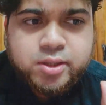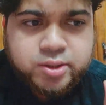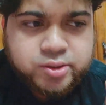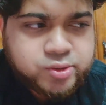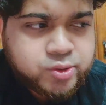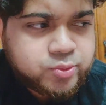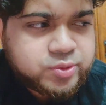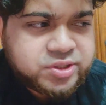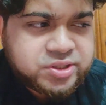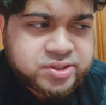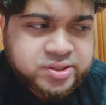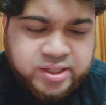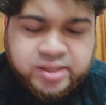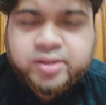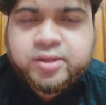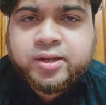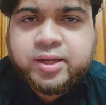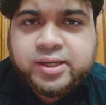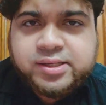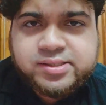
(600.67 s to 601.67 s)
so which is
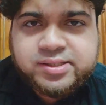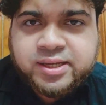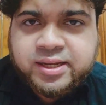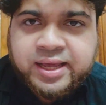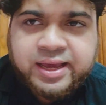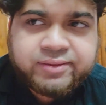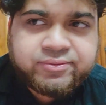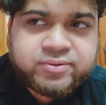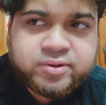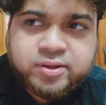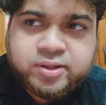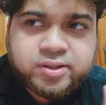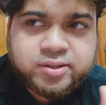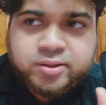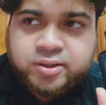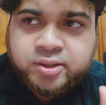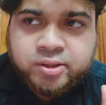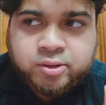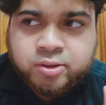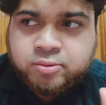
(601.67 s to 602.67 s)
kind of nice. And after
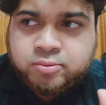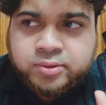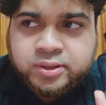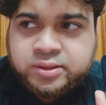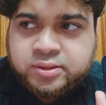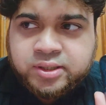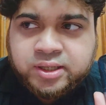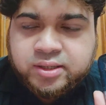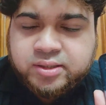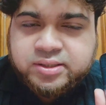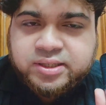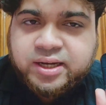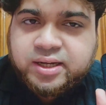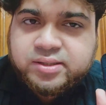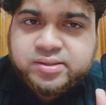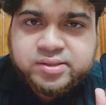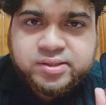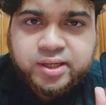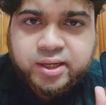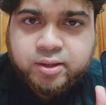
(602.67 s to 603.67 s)
it, it kind of
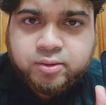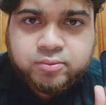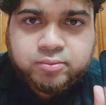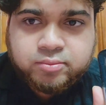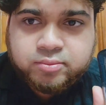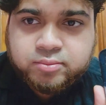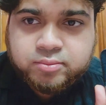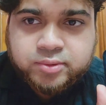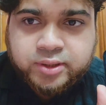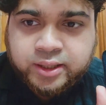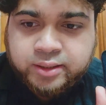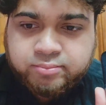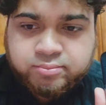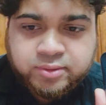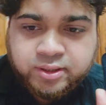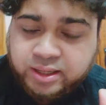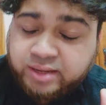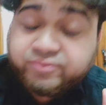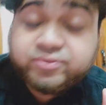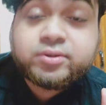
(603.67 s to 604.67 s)
dials down,
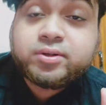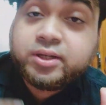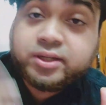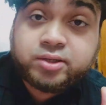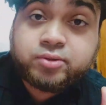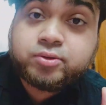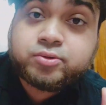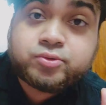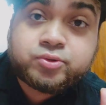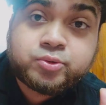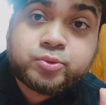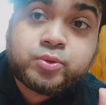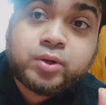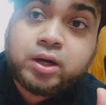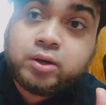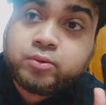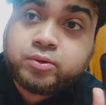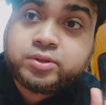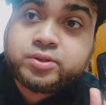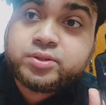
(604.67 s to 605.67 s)
and after like 2
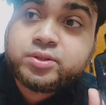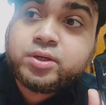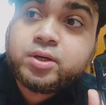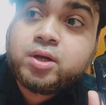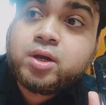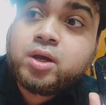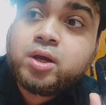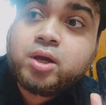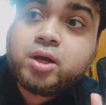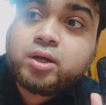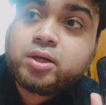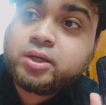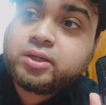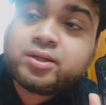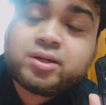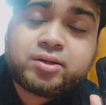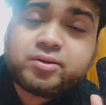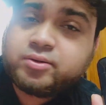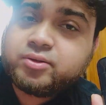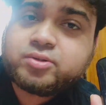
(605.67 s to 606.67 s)
hours, it
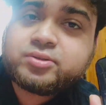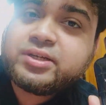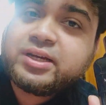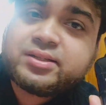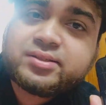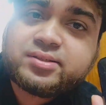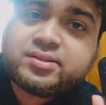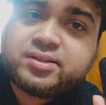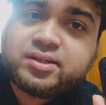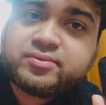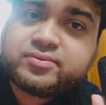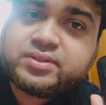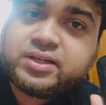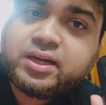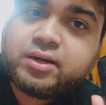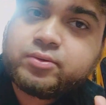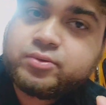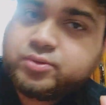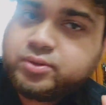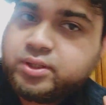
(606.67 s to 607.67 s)
kind of dials itself
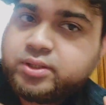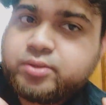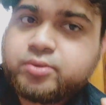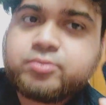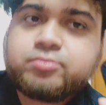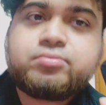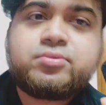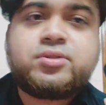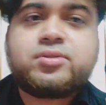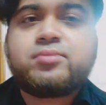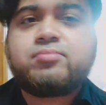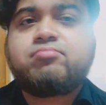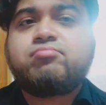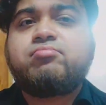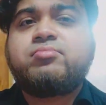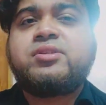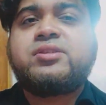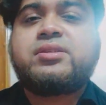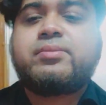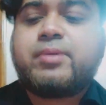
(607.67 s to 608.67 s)
down to just
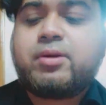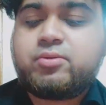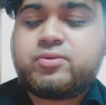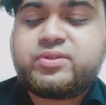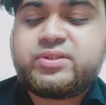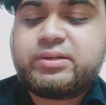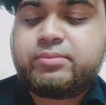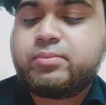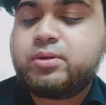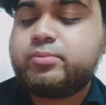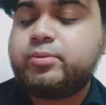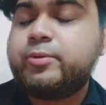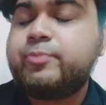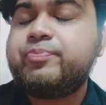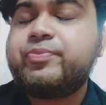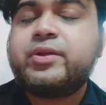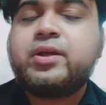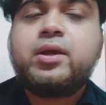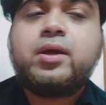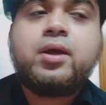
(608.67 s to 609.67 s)
this amount of scent
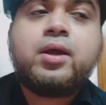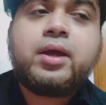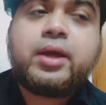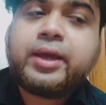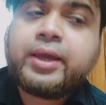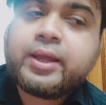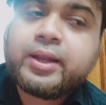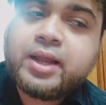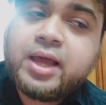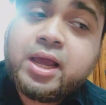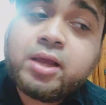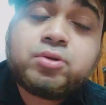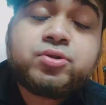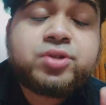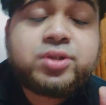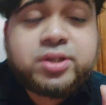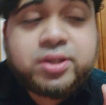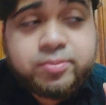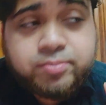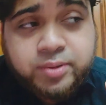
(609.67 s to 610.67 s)
bubble. And I
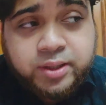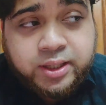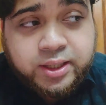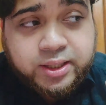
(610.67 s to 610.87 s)
usually